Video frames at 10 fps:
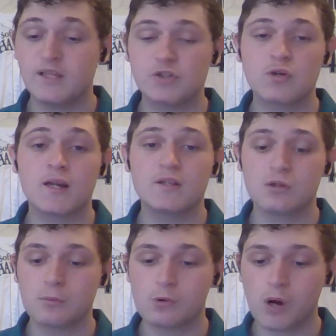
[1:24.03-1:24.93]
traded to
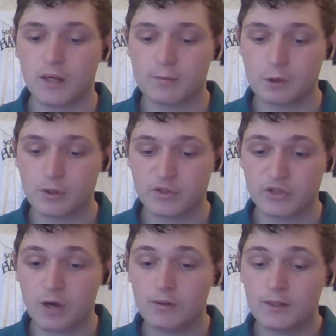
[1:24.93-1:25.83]
the Milwaukee Brewers,
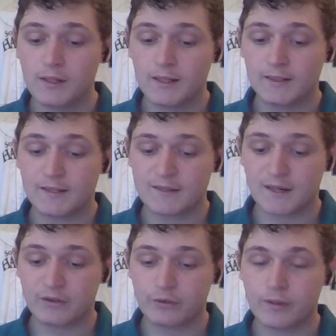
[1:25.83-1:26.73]
so let's get
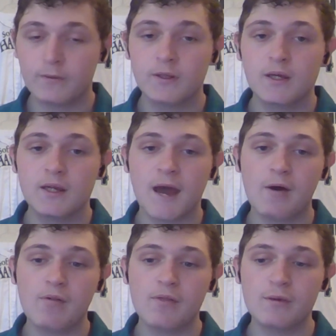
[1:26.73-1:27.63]
into it.
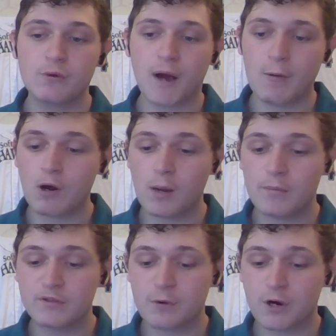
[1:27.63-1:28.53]
Now, when I woke up
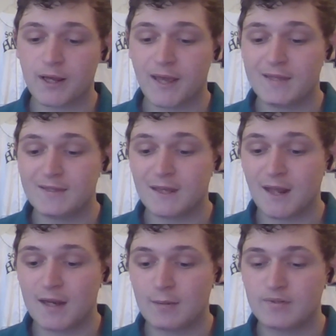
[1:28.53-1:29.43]
this morning and did
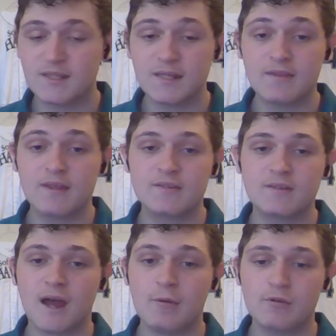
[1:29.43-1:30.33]
end up seeing this,
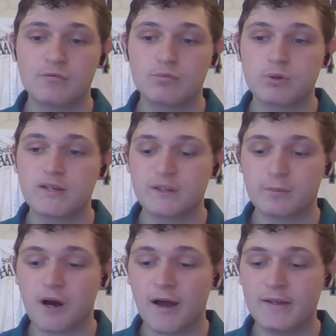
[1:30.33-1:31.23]
I was pretty
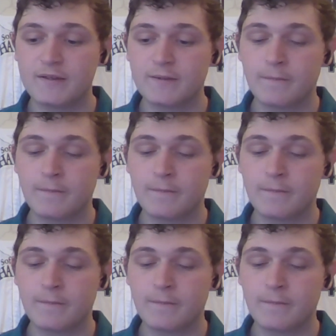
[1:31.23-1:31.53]
surprised.